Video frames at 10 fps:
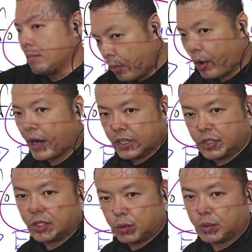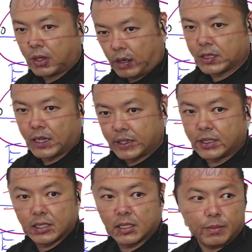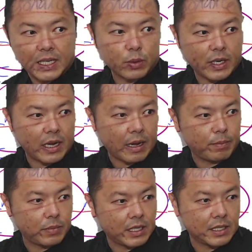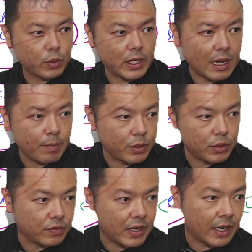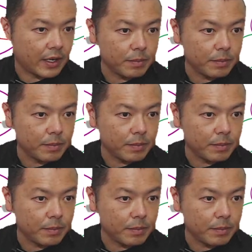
more energy to the oscillating system. That's why the amplitude is very high.